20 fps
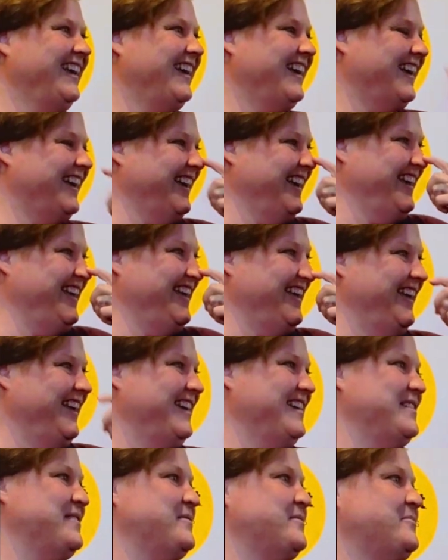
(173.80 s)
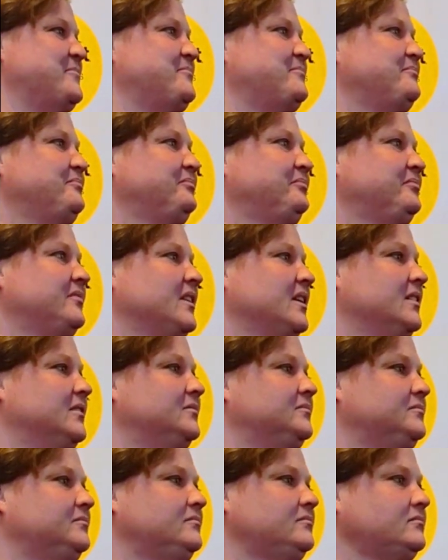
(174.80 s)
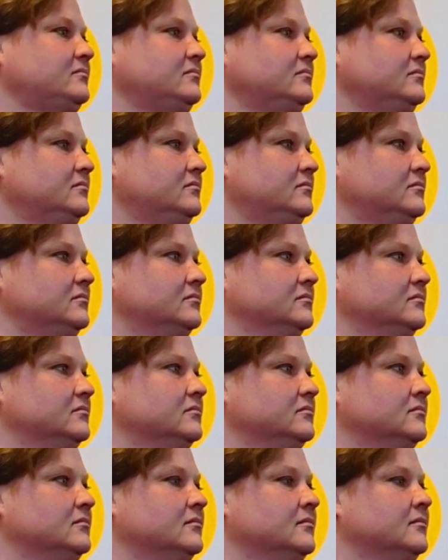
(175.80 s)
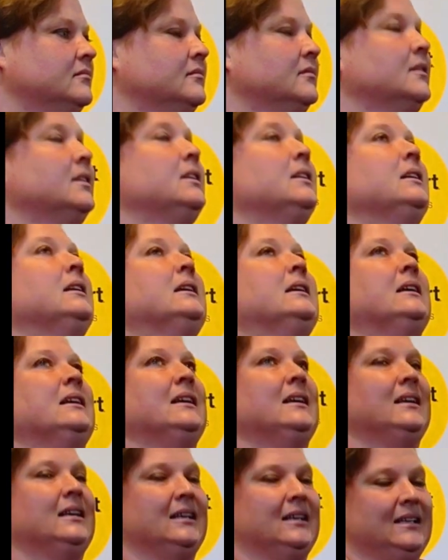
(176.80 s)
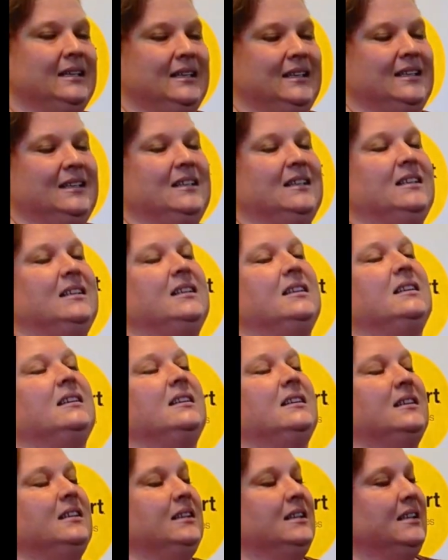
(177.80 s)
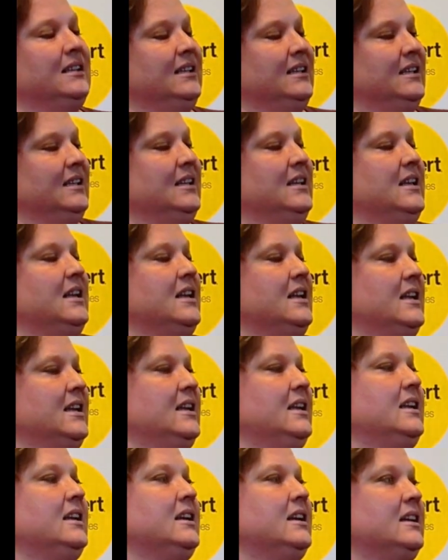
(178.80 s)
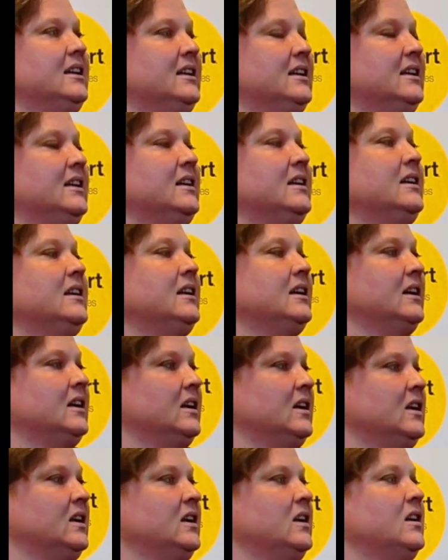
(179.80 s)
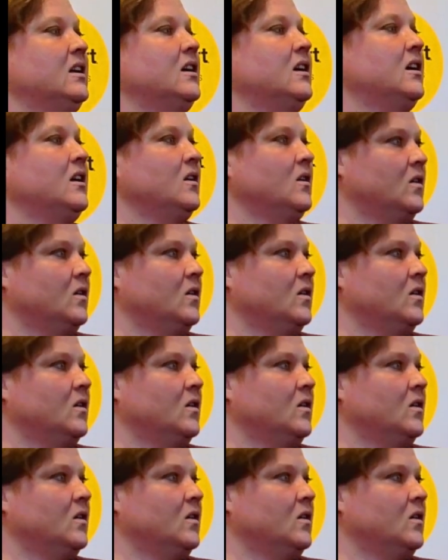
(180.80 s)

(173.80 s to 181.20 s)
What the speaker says: [no speech]